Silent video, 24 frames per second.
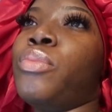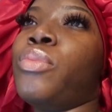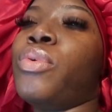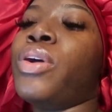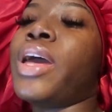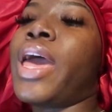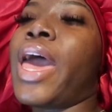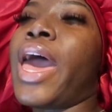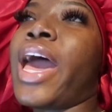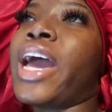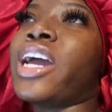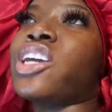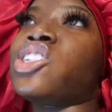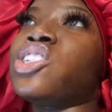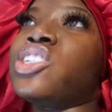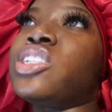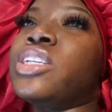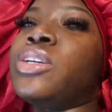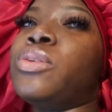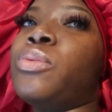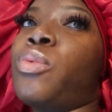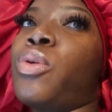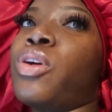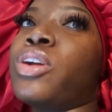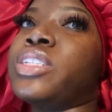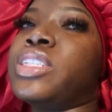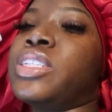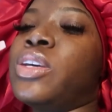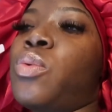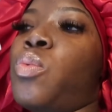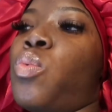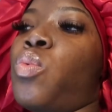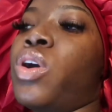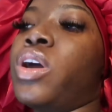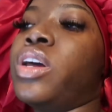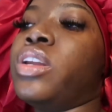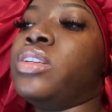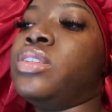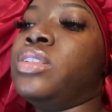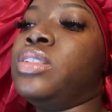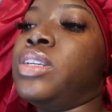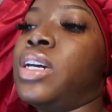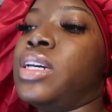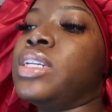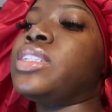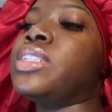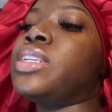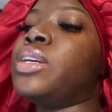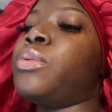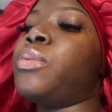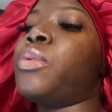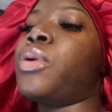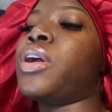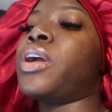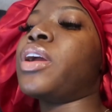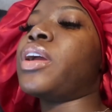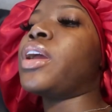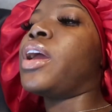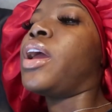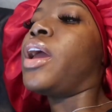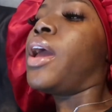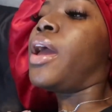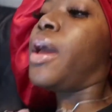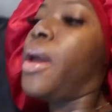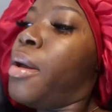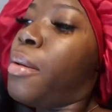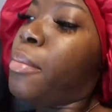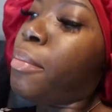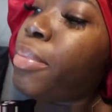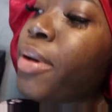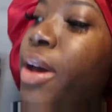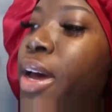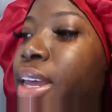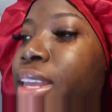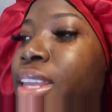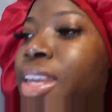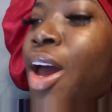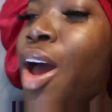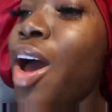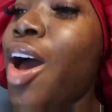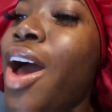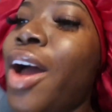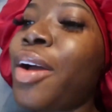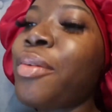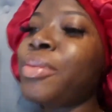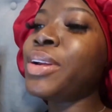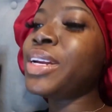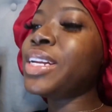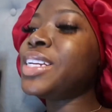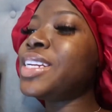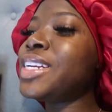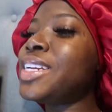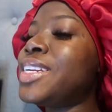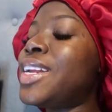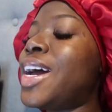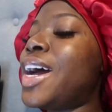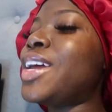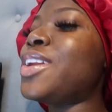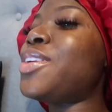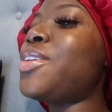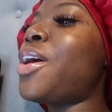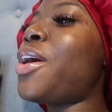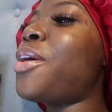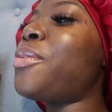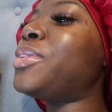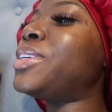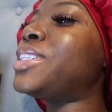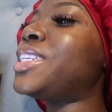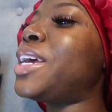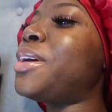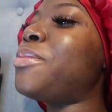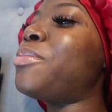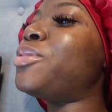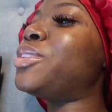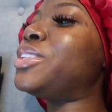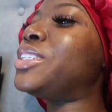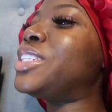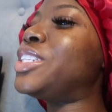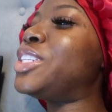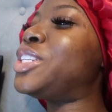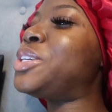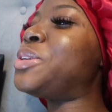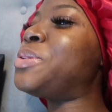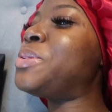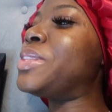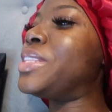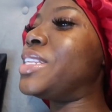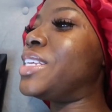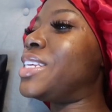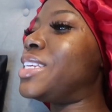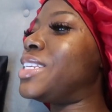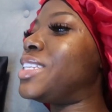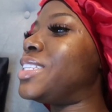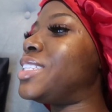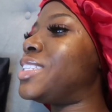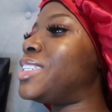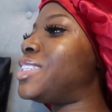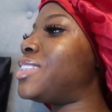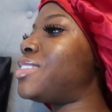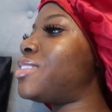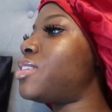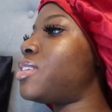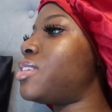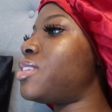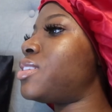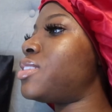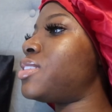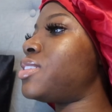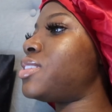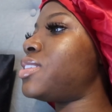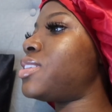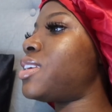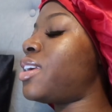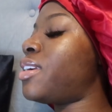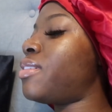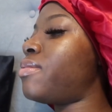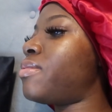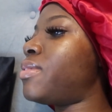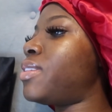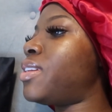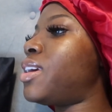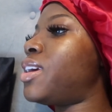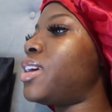actually works and what doesn't work. But y'all, I really did not know I was able to do this. Save and